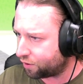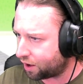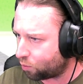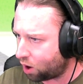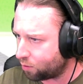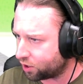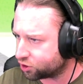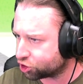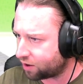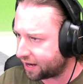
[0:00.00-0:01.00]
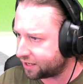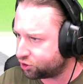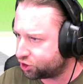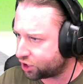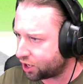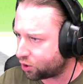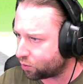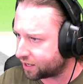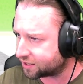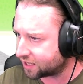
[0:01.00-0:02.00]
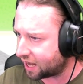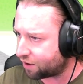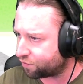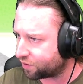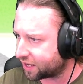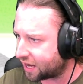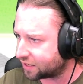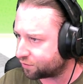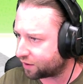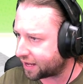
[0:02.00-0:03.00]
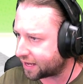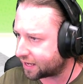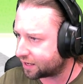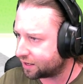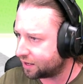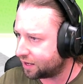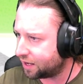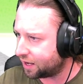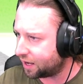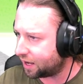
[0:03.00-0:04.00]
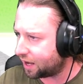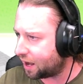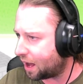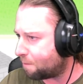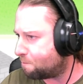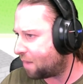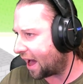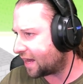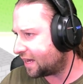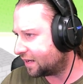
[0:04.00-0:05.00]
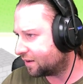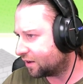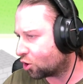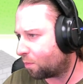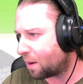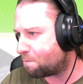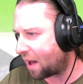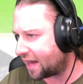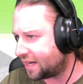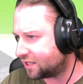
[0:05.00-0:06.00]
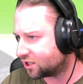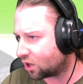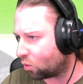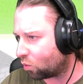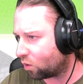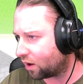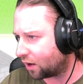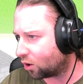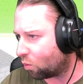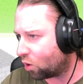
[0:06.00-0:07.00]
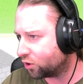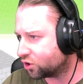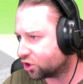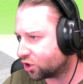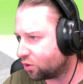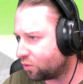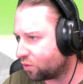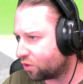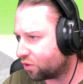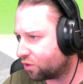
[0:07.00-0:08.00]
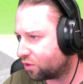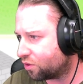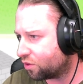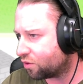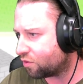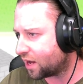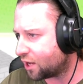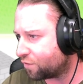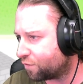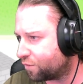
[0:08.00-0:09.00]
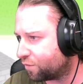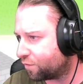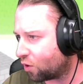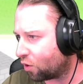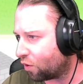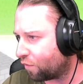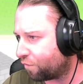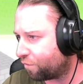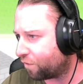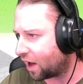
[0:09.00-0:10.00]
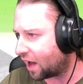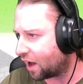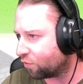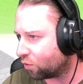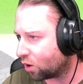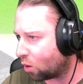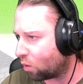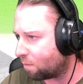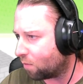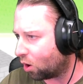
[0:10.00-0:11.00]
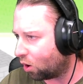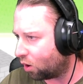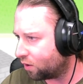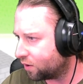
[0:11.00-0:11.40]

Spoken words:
what I'm going to try and do is have kind of like a bay, a couple of bays. So hang on, 1, 2, 3, 4, 5. We'll go one more.